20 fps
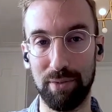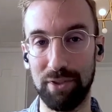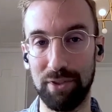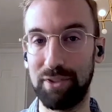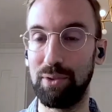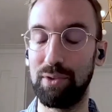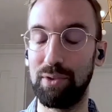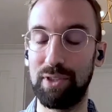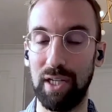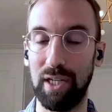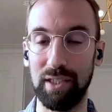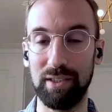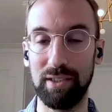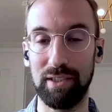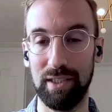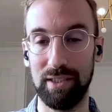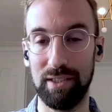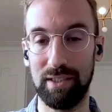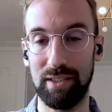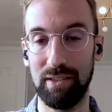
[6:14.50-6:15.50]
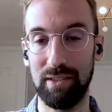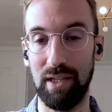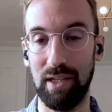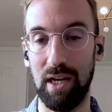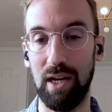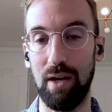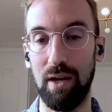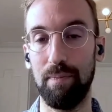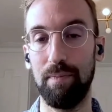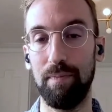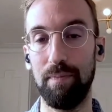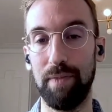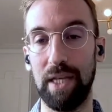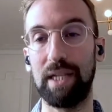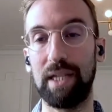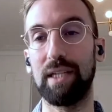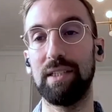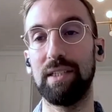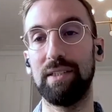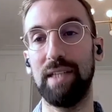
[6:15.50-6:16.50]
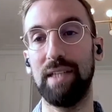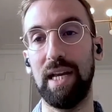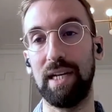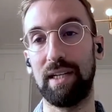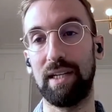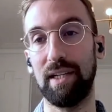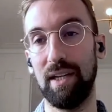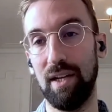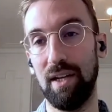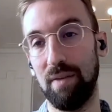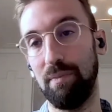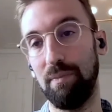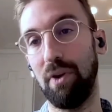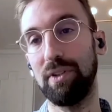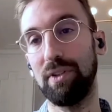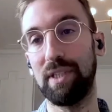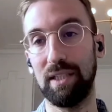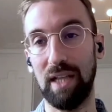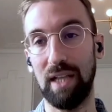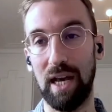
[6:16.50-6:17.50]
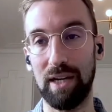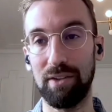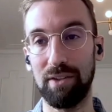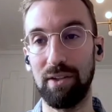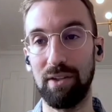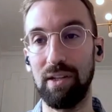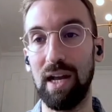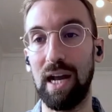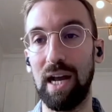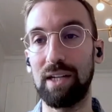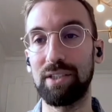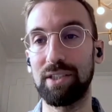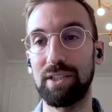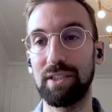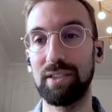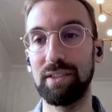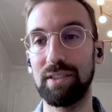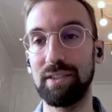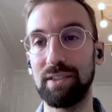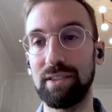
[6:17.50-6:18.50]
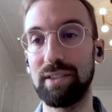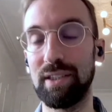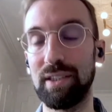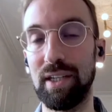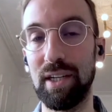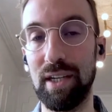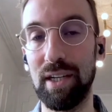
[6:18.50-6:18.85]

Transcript: pursue justice. They can take multilateral actions